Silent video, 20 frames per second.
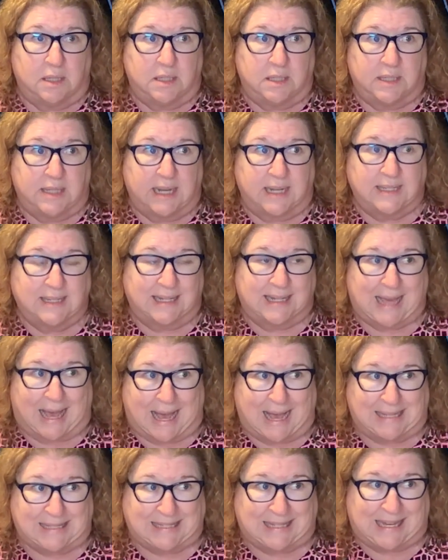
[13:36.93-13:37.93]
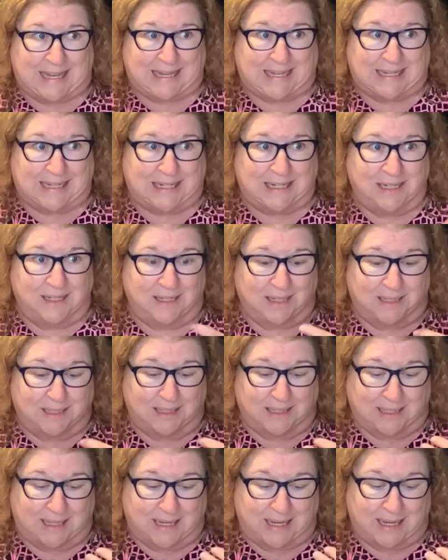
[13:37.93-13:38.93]
takes a gas can
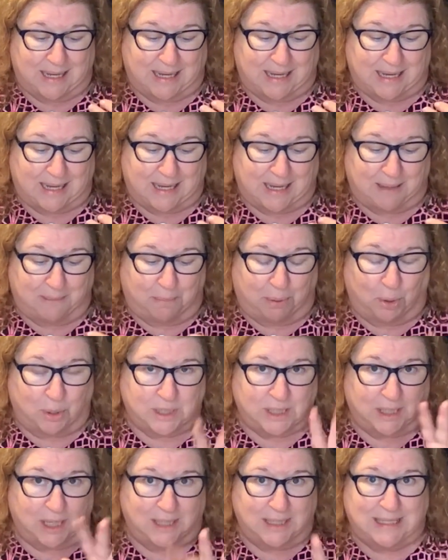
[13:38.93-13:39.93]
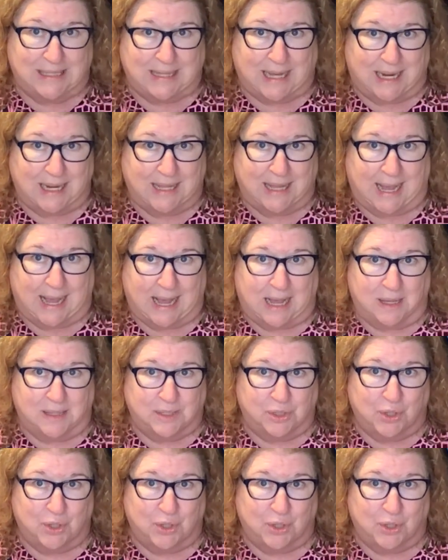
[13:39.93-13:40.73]
and pours it on the side of the house,